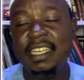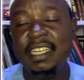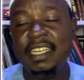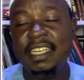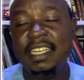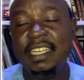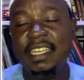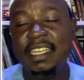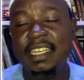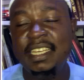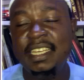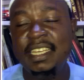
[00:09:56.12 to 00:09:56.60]

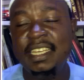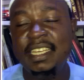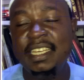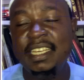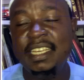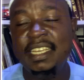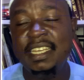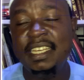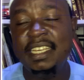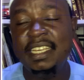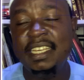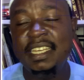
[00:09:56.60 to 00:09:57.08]

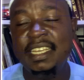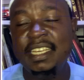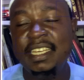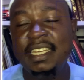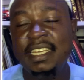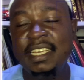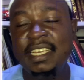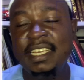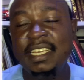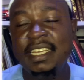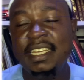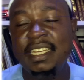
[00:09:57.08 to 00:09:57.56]

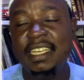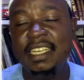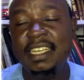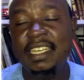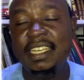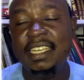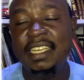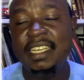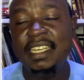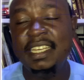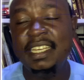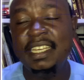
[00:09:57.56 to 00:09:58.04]

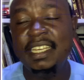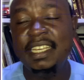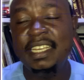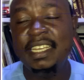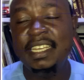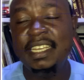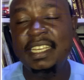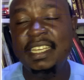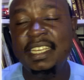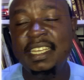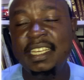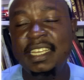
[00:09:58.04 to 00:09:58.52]

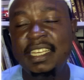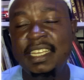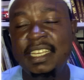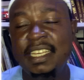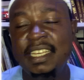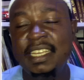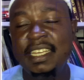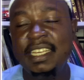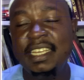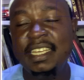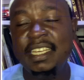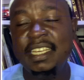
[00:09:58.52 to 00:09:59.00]

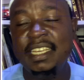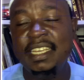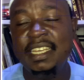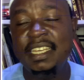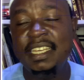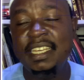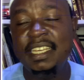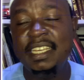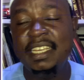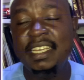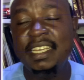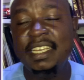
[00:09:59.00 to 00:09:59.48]

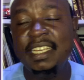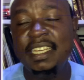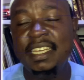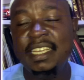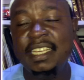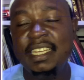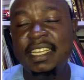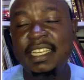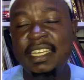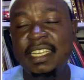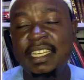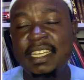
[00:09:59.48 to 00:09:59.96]

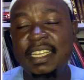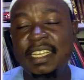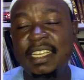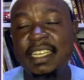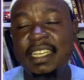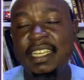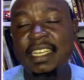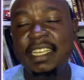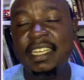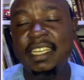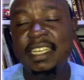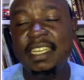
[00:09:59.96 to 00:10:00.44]

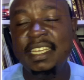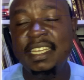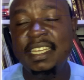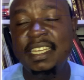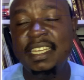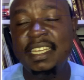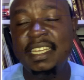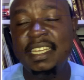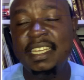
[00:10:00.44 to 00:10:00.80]
[no speech]